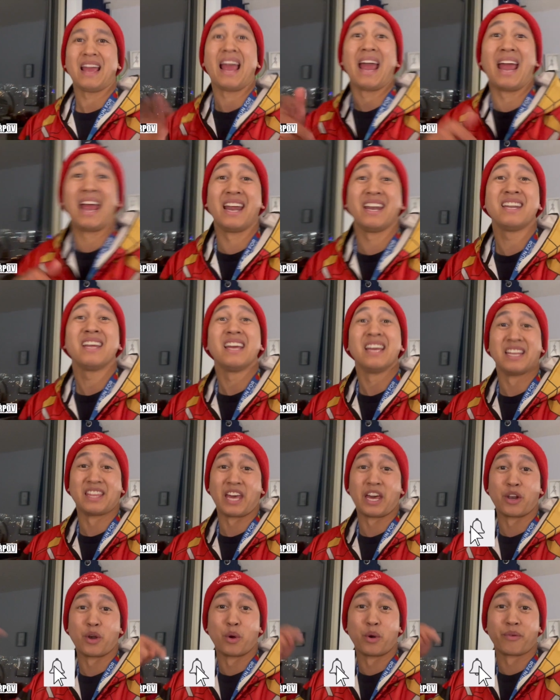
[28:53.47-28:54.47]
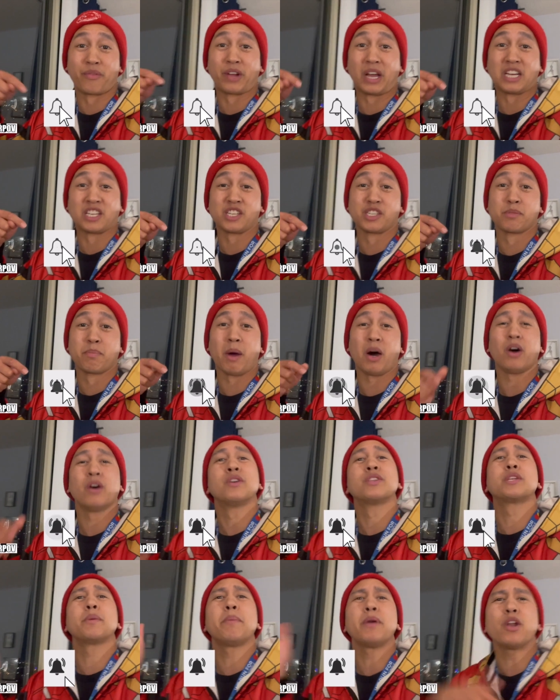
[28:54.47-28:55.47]
and hit that notifications
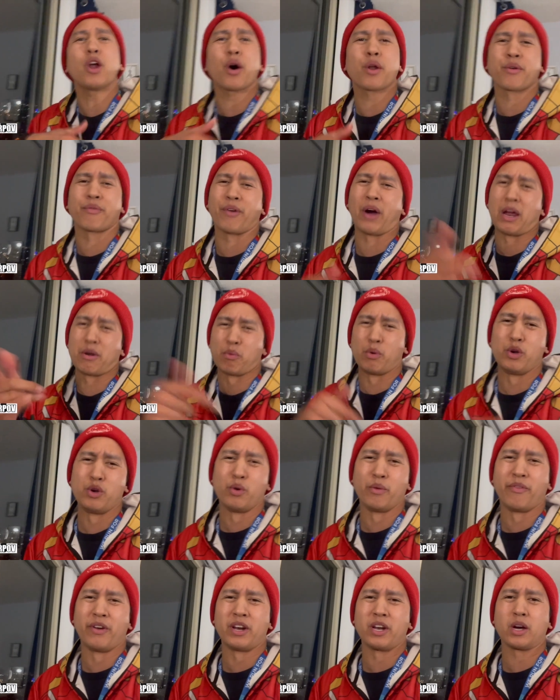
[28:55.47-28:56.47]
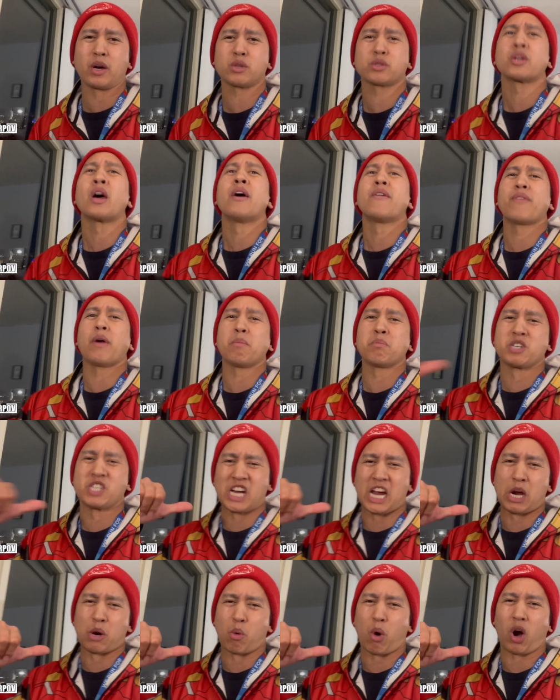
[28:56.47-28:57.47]
bell to be notified when new videos from
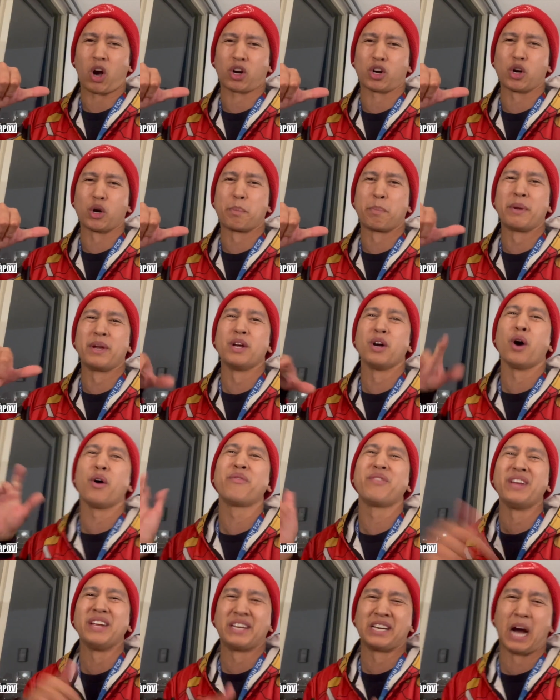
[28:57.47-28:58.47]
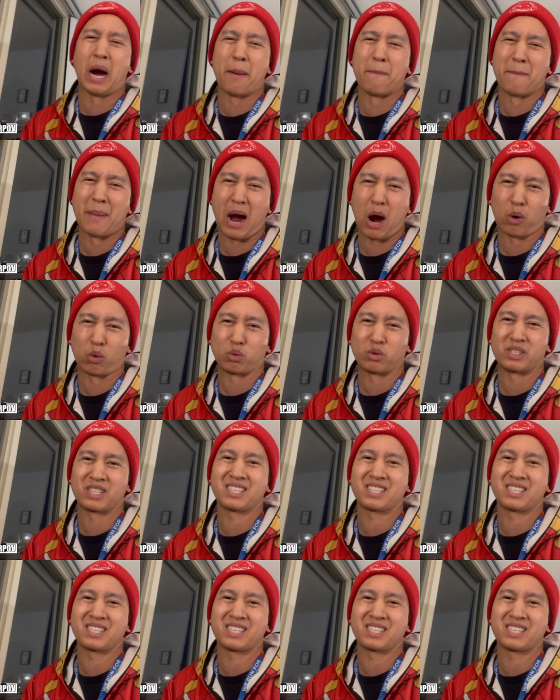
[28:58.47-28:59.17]
Jaywalker POV come out.